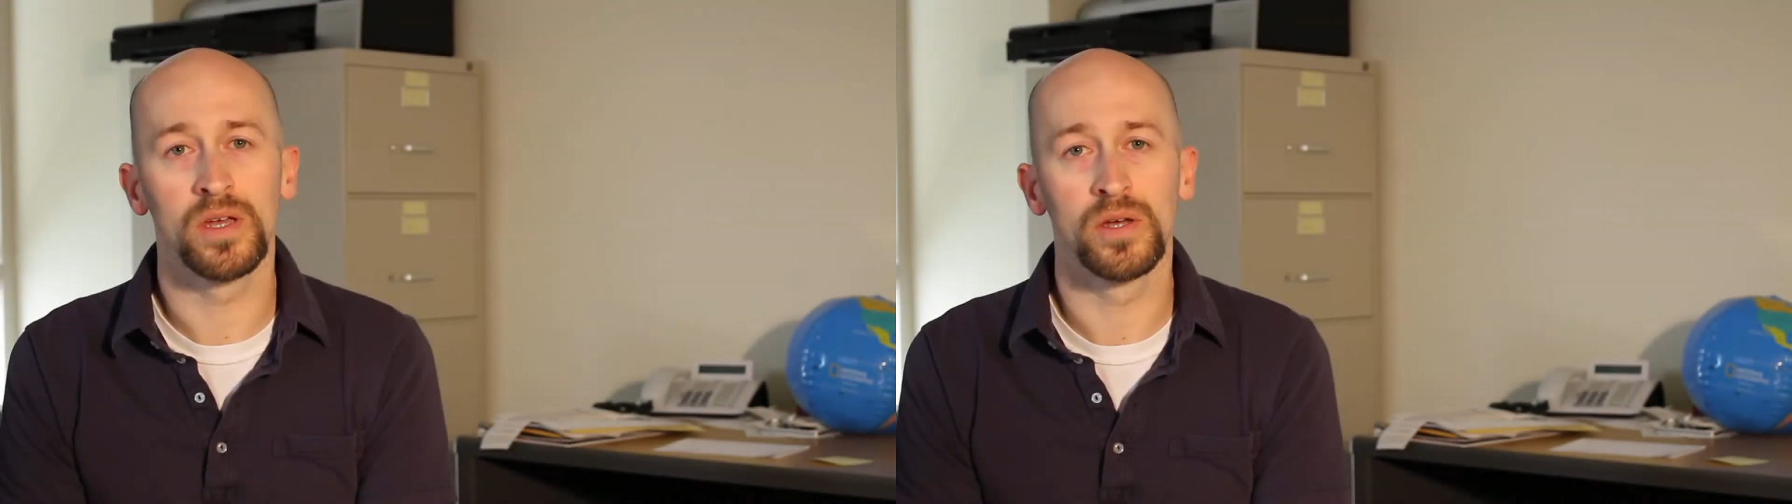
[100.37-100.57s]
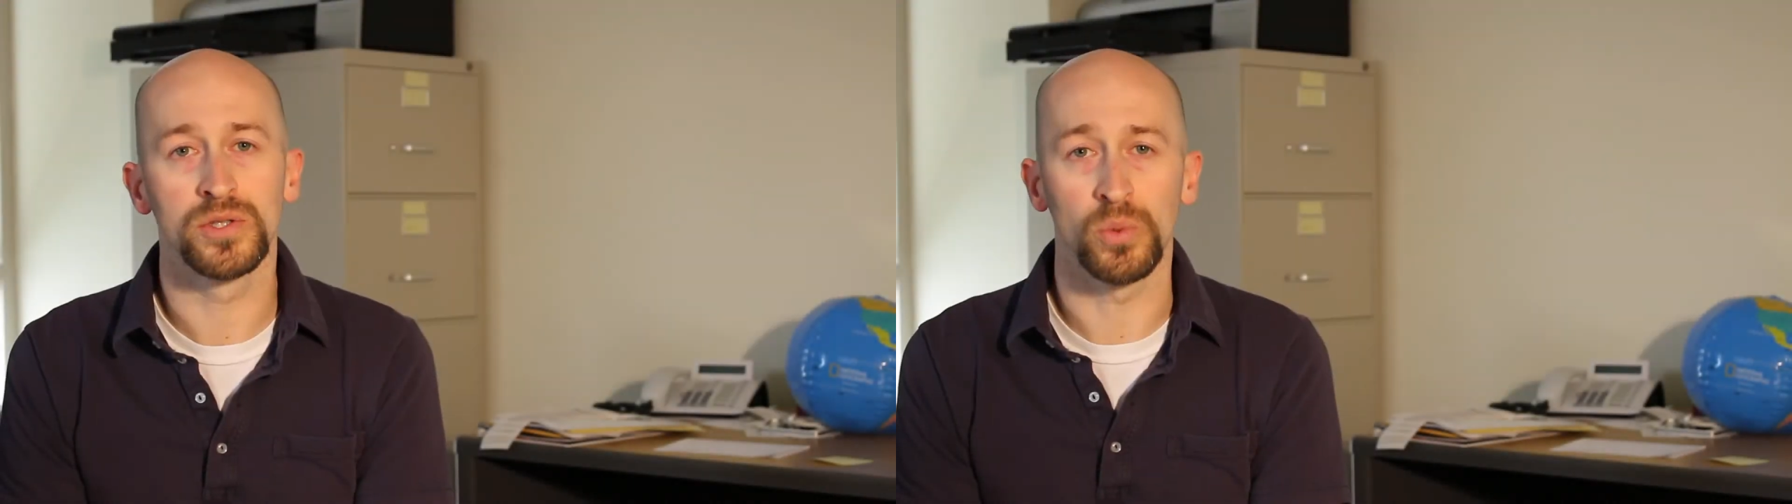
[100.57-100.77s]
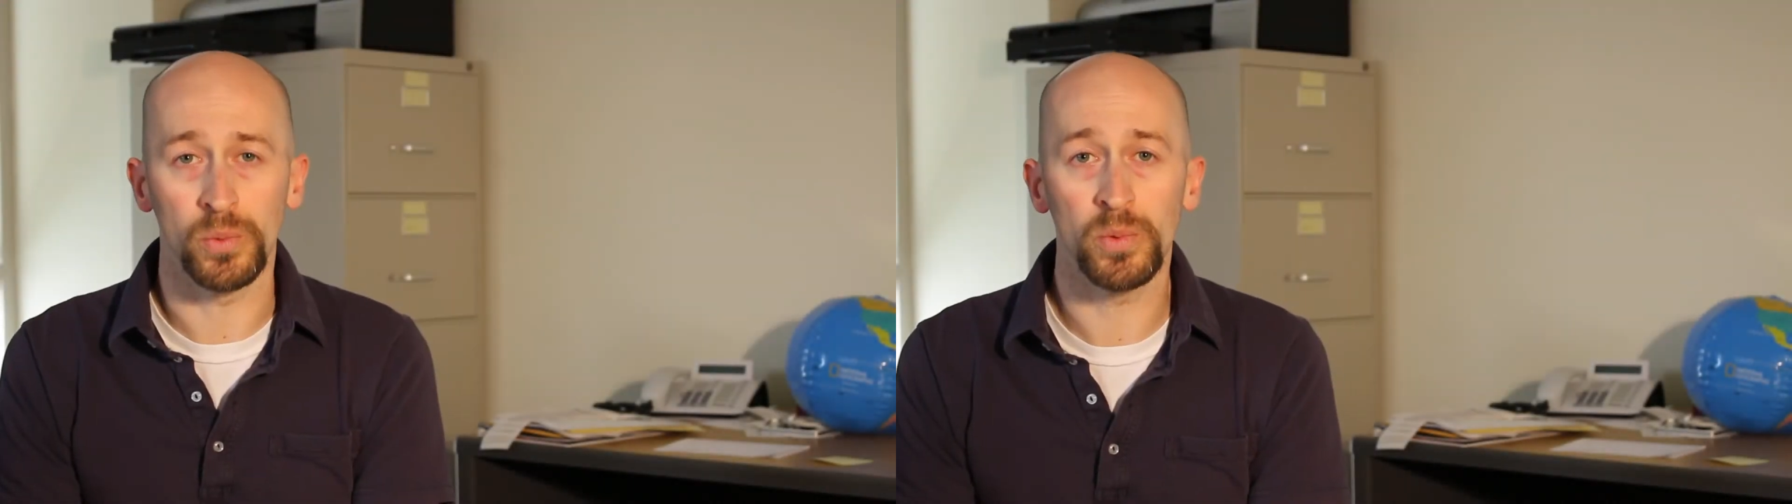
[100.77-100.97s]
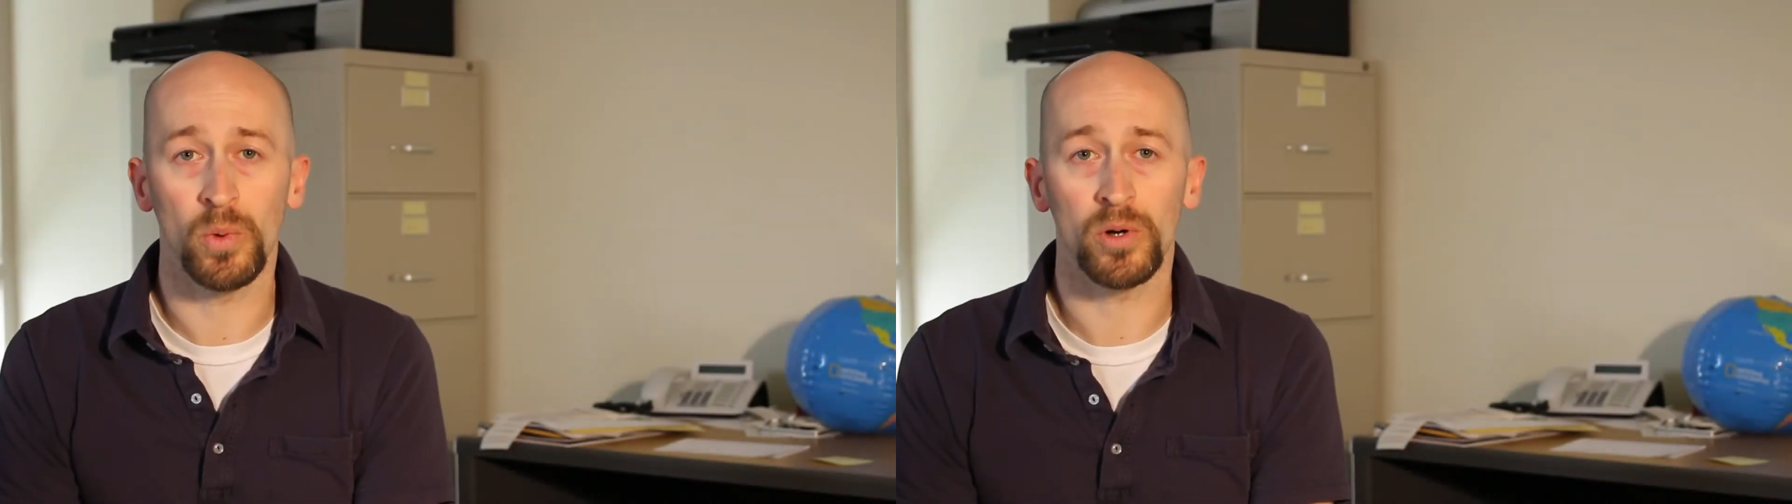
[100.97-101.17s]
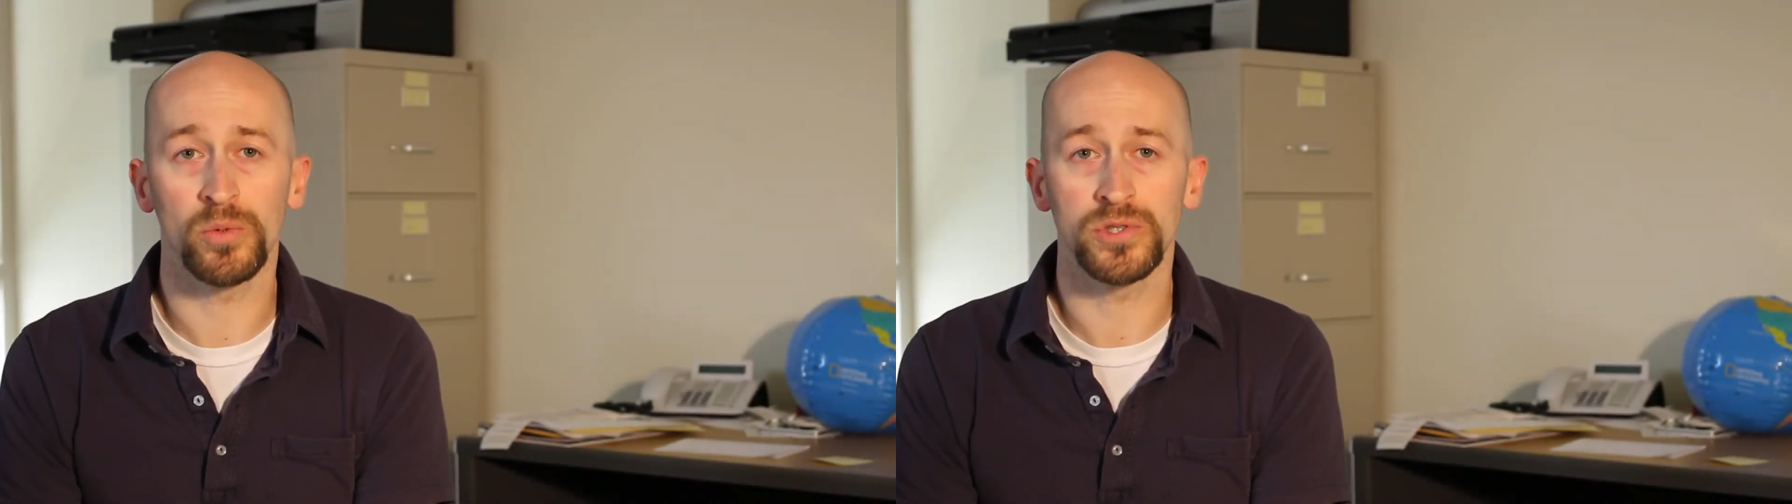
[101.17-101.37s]
So when we
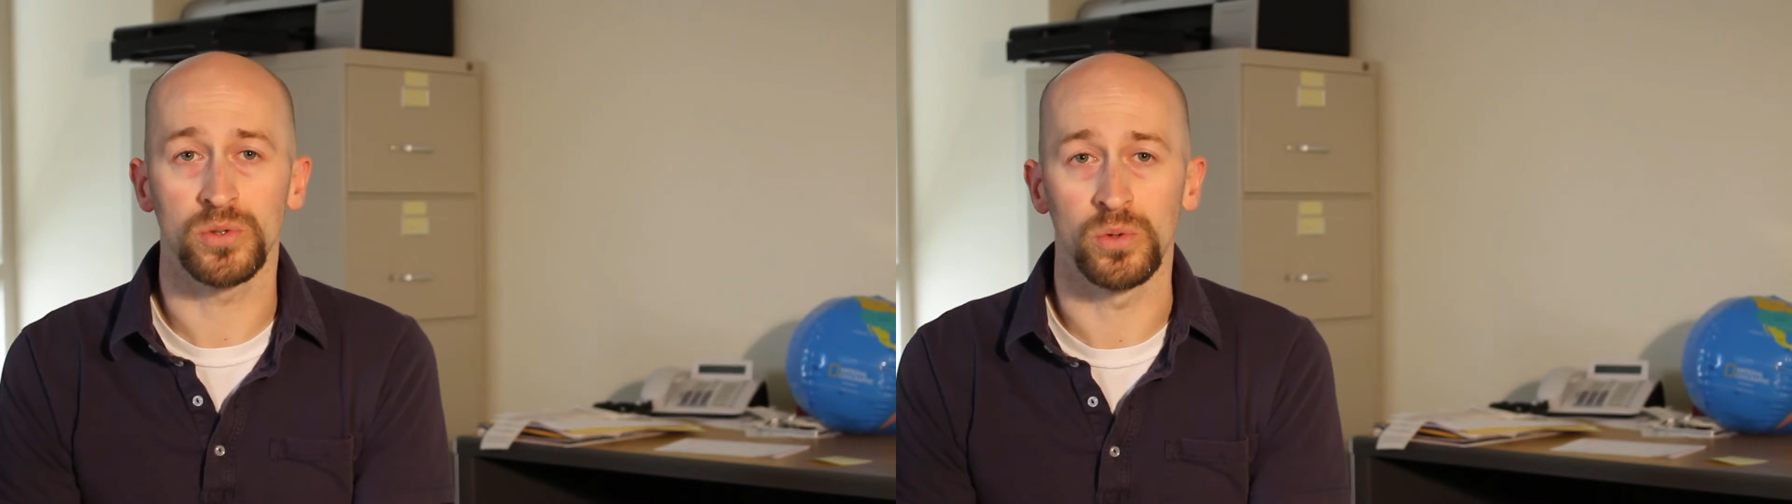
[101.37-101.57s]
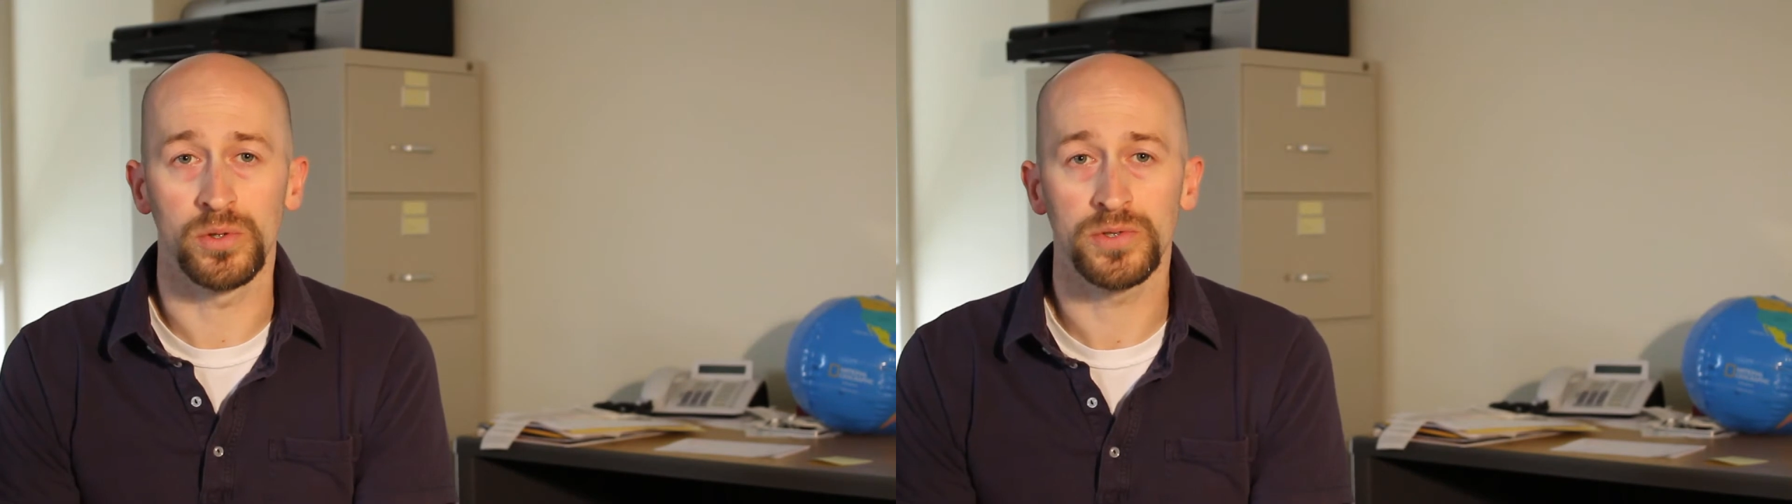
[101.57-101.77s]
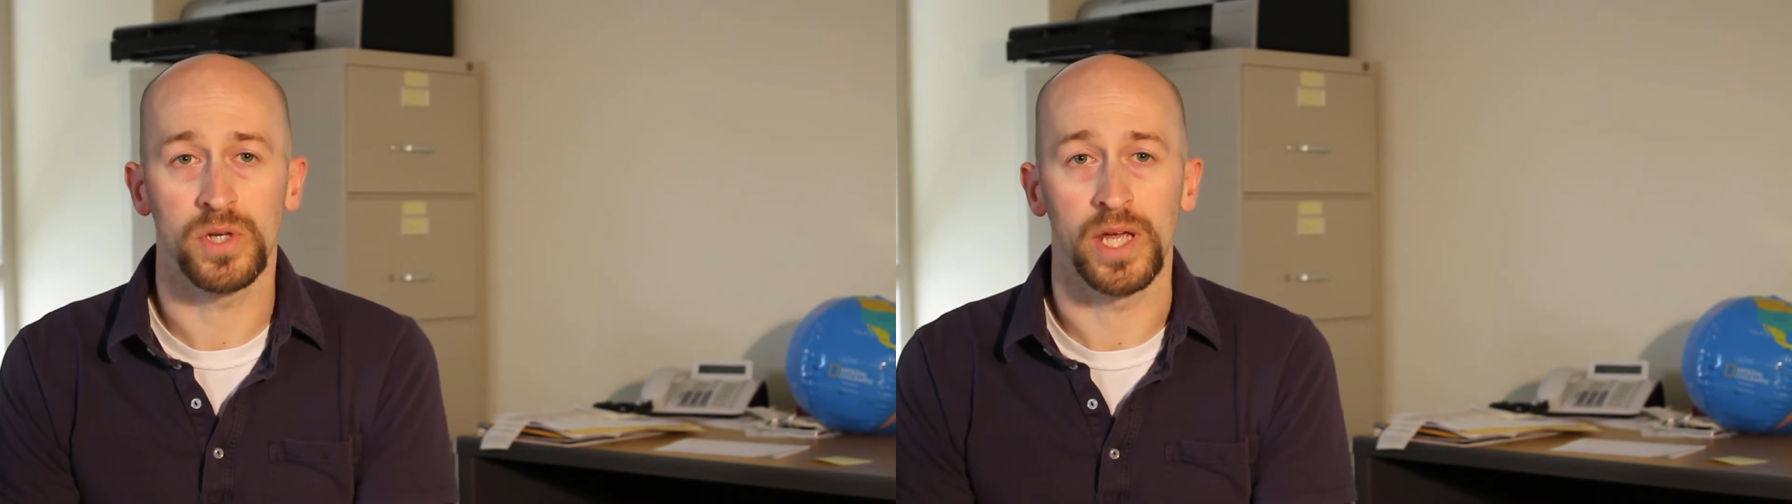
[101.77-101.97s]
work with schools